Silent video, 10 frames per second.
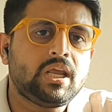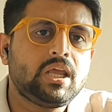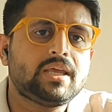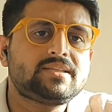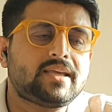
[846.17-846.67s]
A
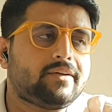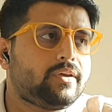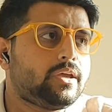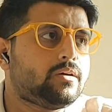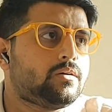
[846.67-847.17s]
is
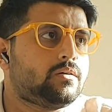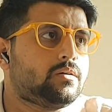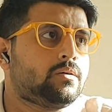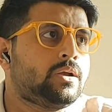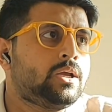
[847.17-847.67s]
having
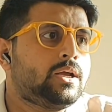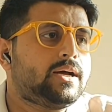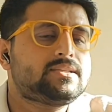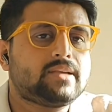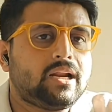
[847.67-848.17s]

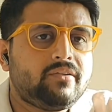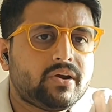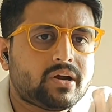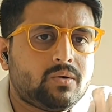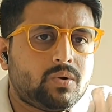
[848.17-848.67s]
a
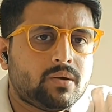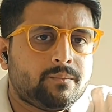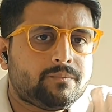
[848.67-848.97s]
salary account,